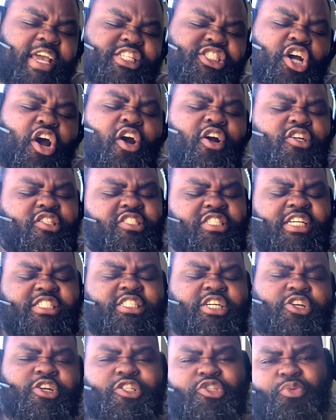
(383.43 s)
charge
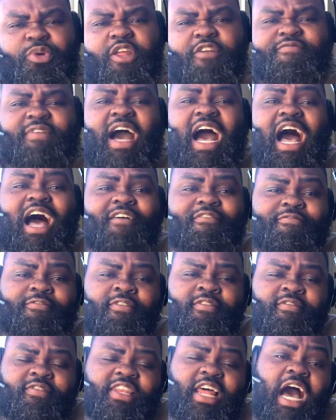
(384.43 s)
$625
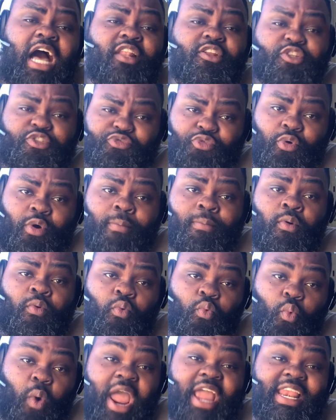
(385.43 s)
for
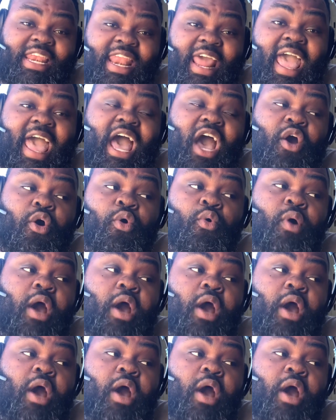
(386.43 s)
it right now.